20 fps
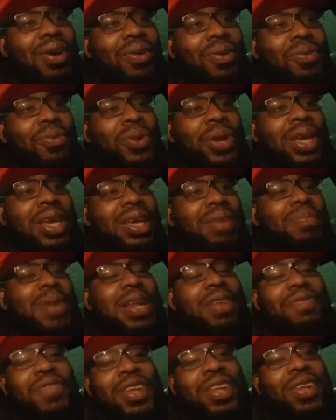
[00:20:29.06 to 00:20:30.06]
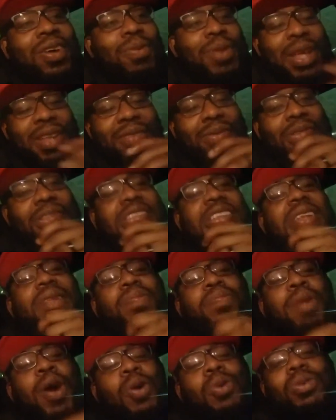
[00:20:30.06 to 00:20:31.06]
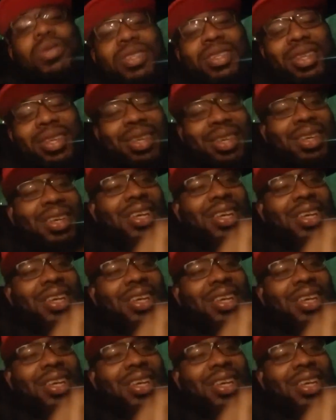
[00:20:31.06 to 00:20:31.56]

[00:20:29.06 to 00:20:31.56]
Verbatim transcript: we made a video that didn't post